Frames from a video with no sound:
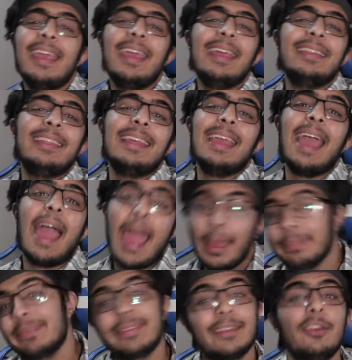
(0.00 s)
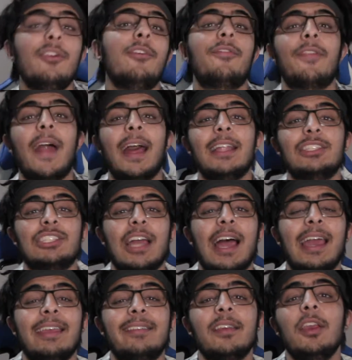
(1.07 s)
in the MCU
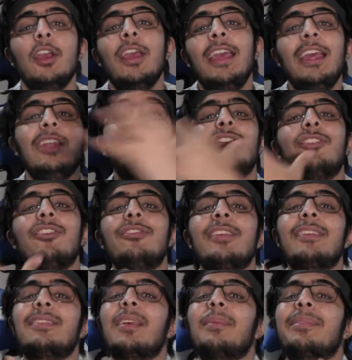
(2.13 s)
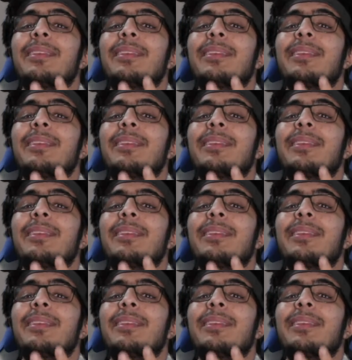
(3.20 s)
franchise, introducing some